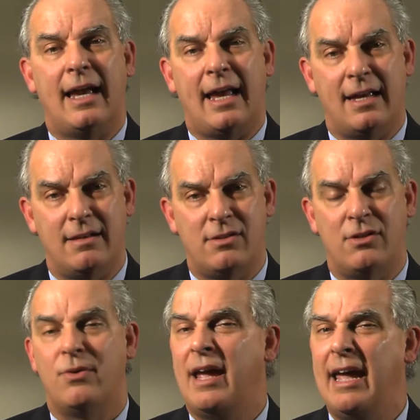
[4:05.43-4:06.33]
And
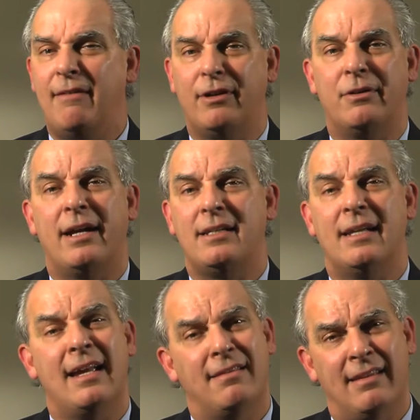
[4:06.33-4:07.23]
so have a great
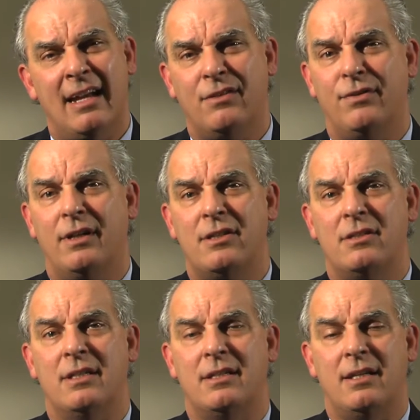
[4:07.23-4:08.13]
day, and thanks for
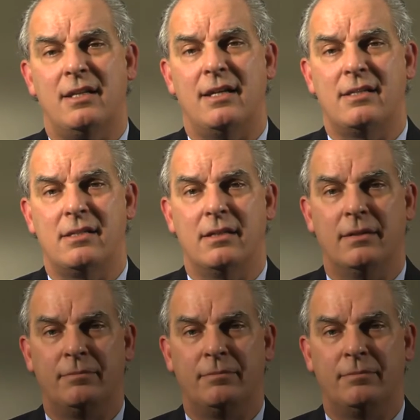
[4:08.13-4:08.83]
listening to this.